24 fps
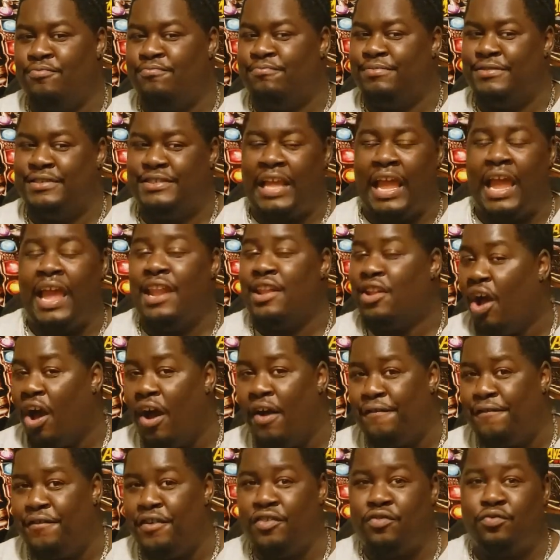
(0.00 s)

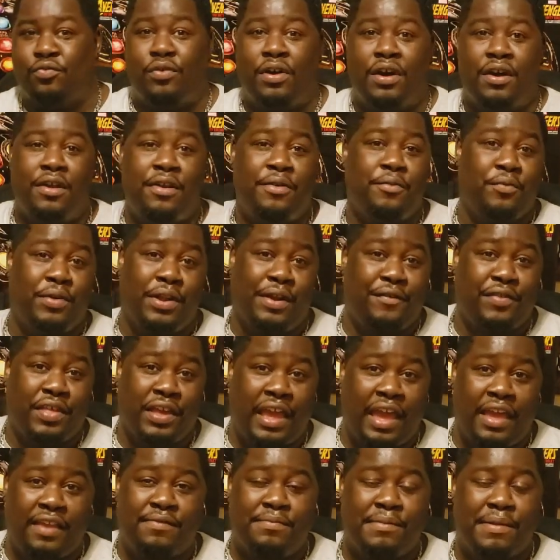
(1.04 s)
standoffish, whatever the
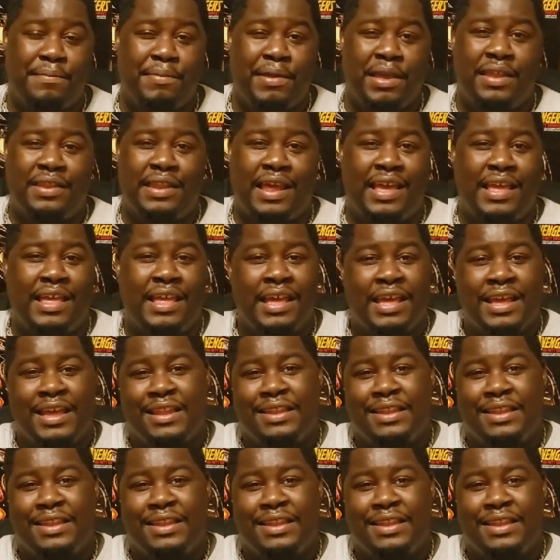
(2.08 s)
case may be. And they